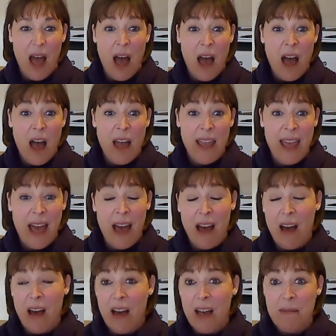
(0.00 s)

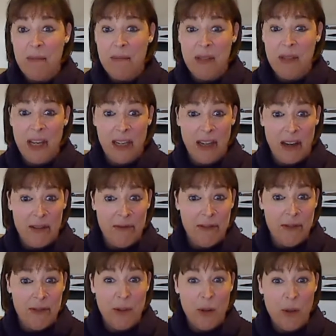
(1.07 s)
I'm Nick. I'm
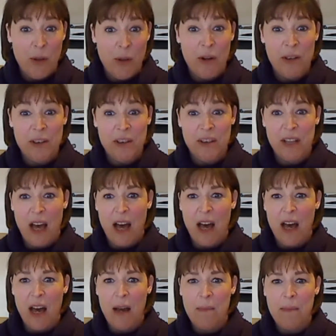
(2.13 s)
from YTBoss.
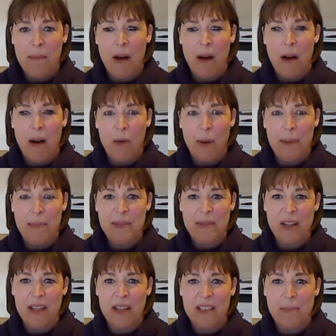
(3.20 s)
Our
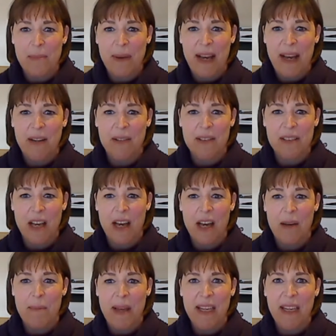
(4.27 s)
website's
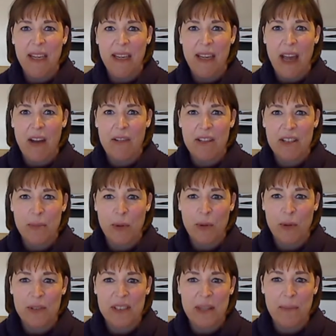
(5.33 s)
about making care and
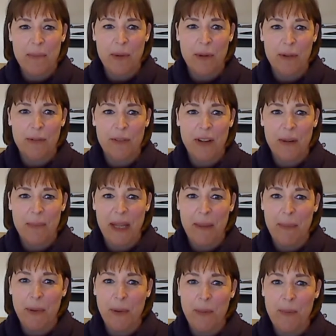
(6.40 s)
support simple for
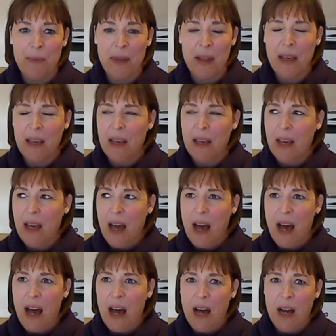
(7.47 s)
people.
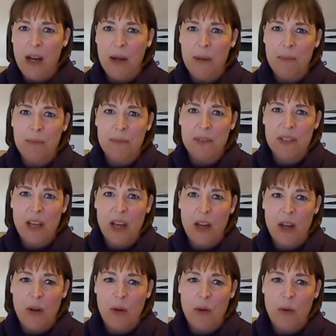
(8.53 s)

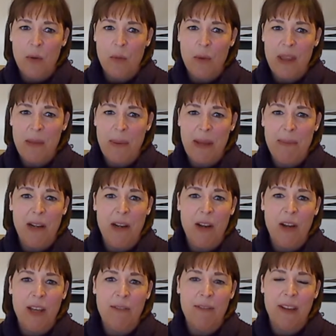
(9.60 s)
So whether people are
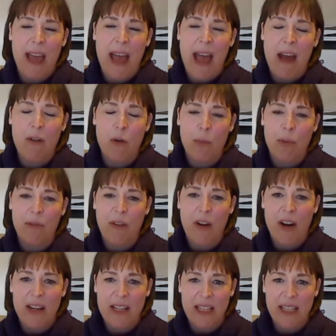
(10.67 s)
looking for care or
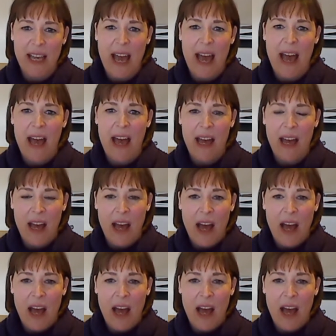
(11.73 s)
providing care,